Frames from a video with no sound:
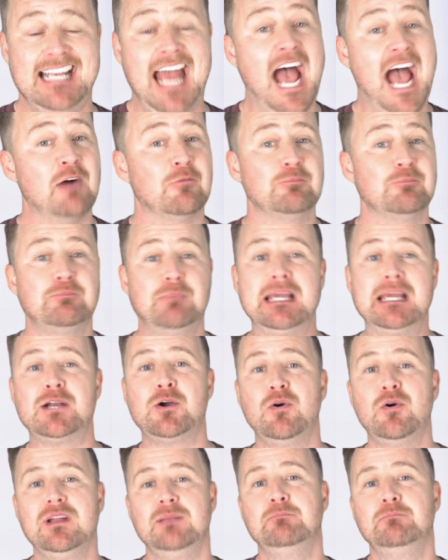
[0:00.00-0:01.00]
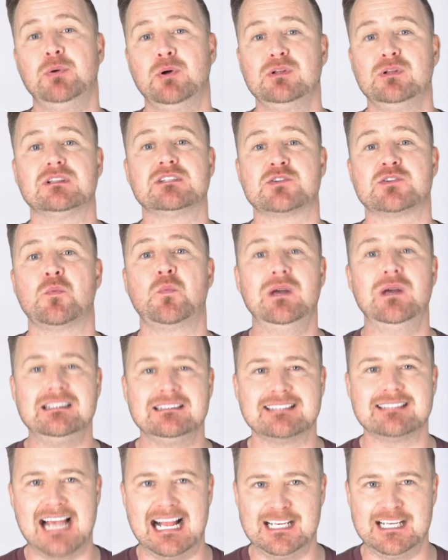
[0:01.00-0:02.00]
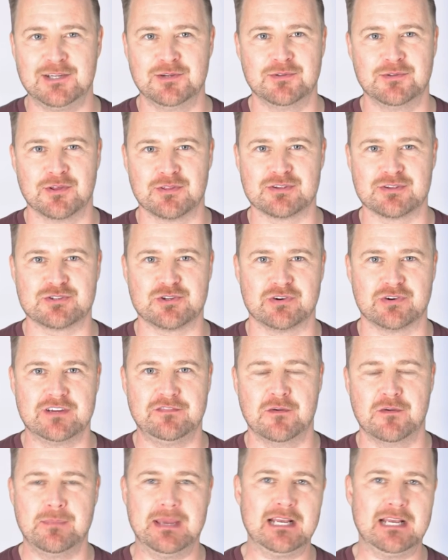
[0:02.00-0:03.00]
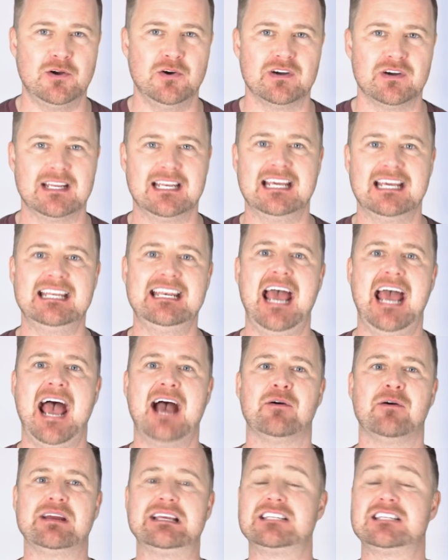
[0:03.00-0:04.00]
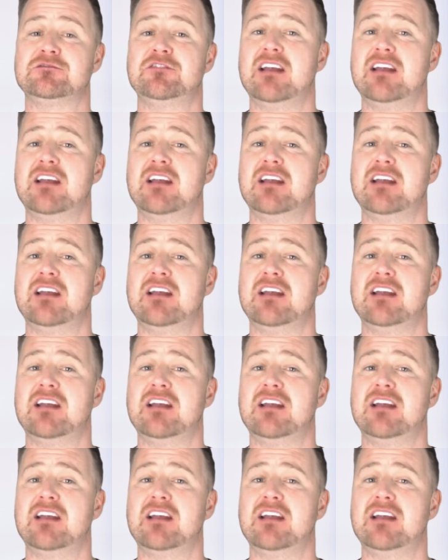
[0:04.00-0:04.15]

Now, Bitcoin bulls will tell you that the story for Bitcoin now is